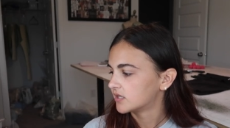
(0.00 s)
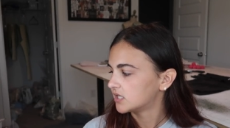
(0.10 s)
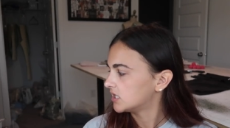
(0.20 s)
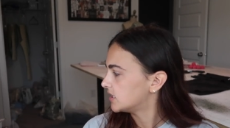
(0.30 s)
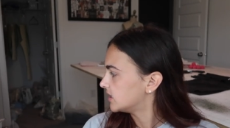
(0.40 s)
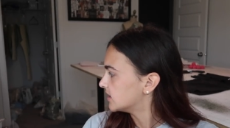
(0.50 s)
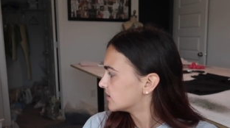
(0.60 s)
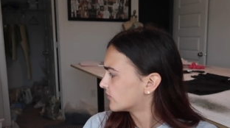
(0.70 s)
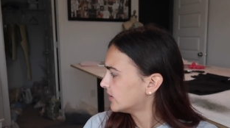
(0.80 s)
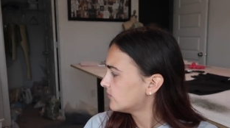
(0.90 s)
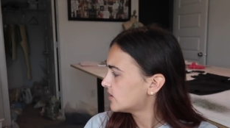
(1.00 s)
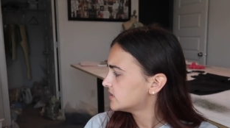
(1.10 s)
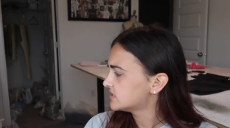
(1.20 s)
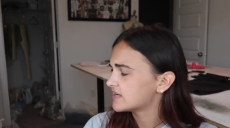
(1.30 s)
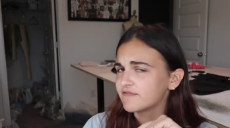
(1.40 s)
the green
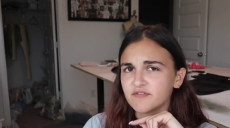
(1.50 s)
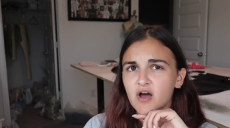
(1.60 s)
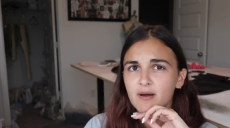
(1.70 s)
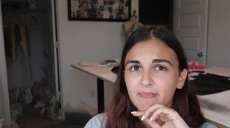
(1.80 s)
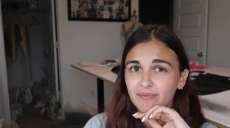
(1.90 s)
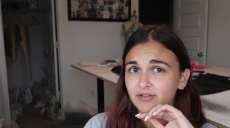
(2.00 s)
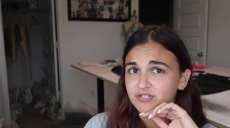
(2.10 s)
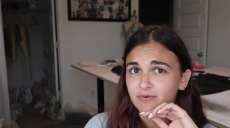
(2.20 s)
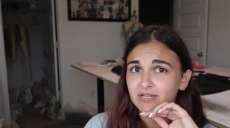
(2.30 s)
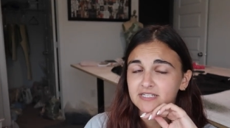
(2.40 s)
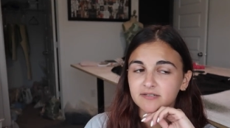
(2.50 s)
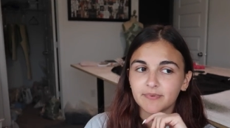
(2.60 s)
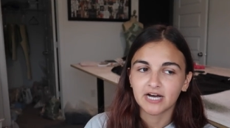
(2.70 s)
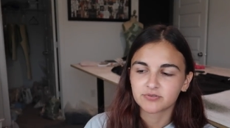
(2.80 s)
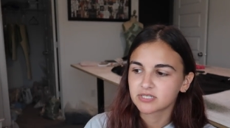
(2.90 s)
ones. If not, maybe I'll start making some
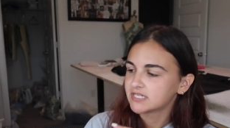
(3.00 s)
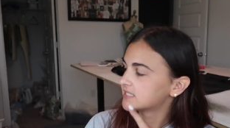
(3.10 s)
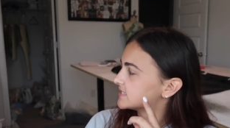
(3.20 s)
patchwork tanks,